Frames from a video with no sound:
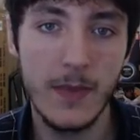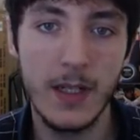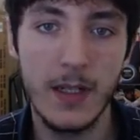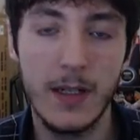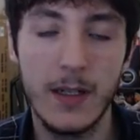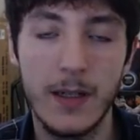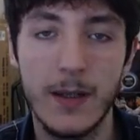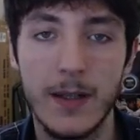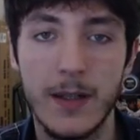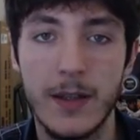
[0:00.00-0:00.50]

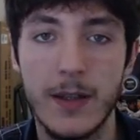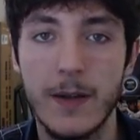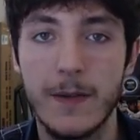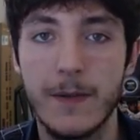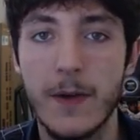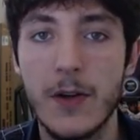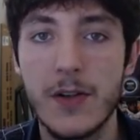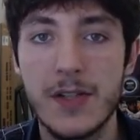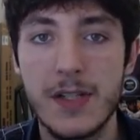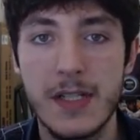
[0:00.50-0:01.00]
The
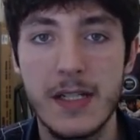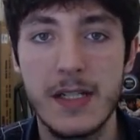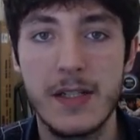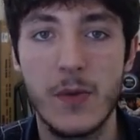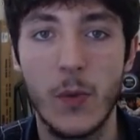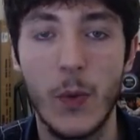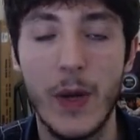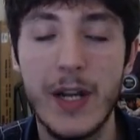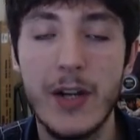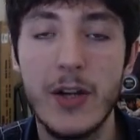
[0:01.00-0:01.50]
first is
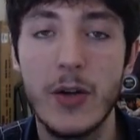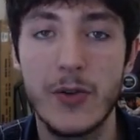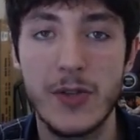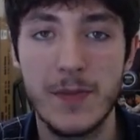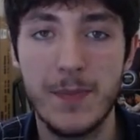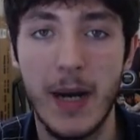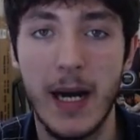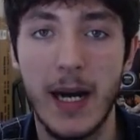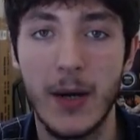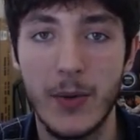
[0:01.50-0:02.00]
Windows
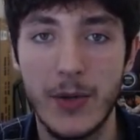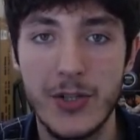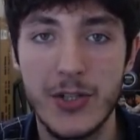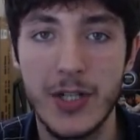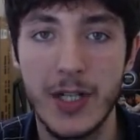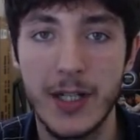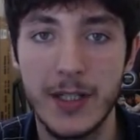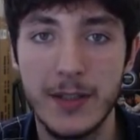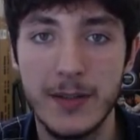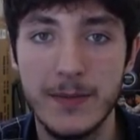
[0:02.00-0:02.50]

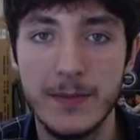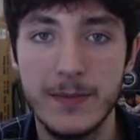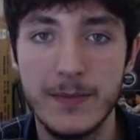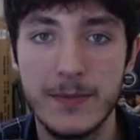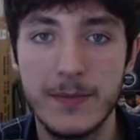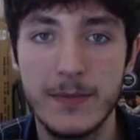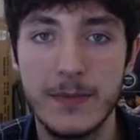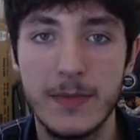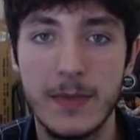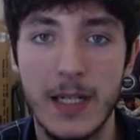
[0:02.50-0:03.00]
PowerShell,
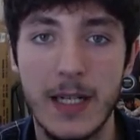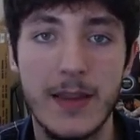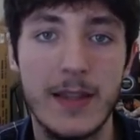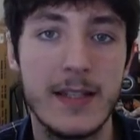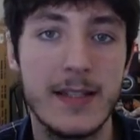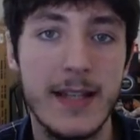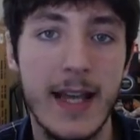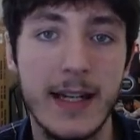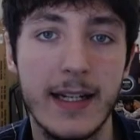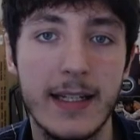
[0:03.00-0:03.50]
and the
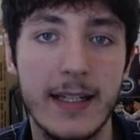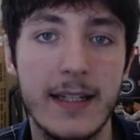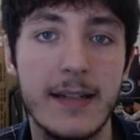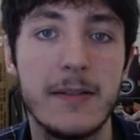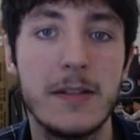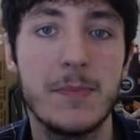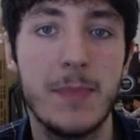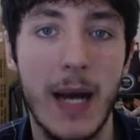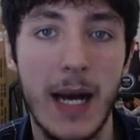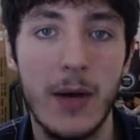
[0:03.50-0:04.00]
second
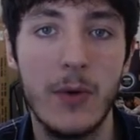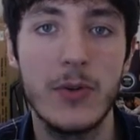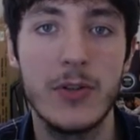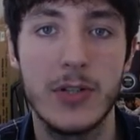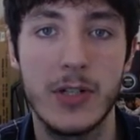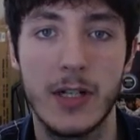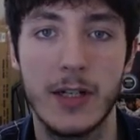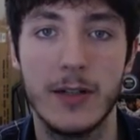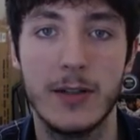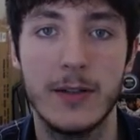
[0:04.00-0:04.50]
is
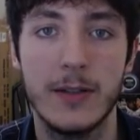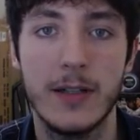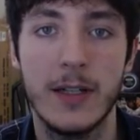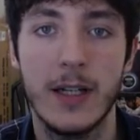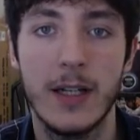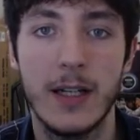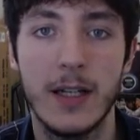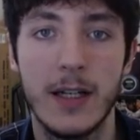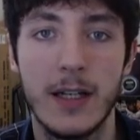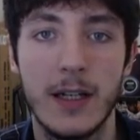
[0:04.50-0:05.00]
PowerShell.
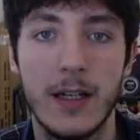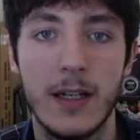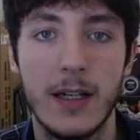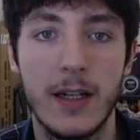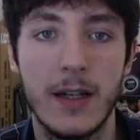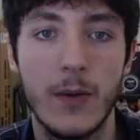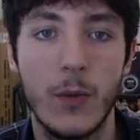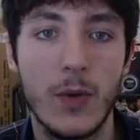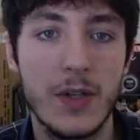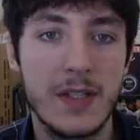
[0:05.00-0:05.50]

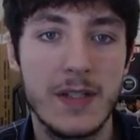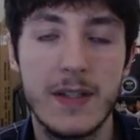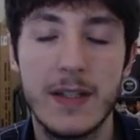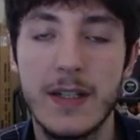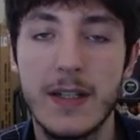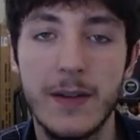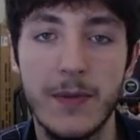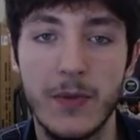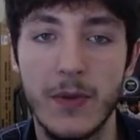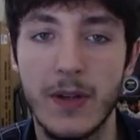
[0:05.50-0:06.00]
What's the
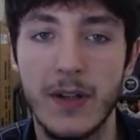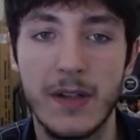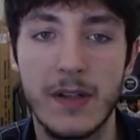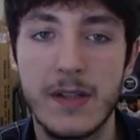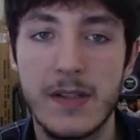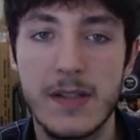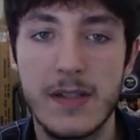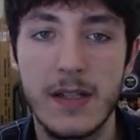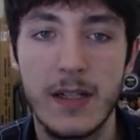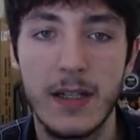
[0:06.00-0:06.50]

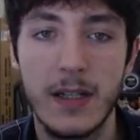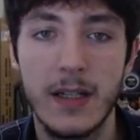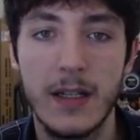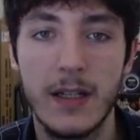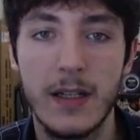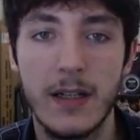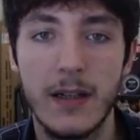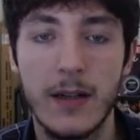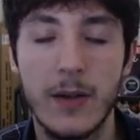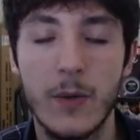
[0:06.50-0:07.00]
difference?
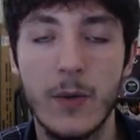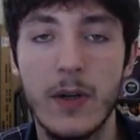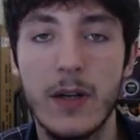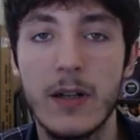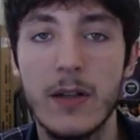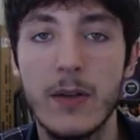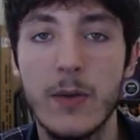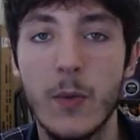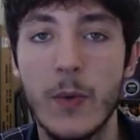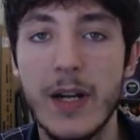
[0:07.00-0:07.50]

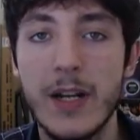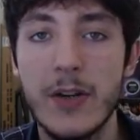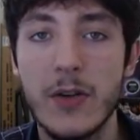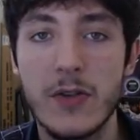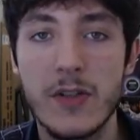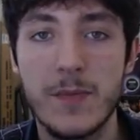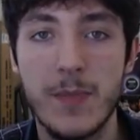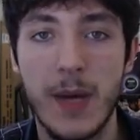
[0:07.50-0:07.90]
Well, Windows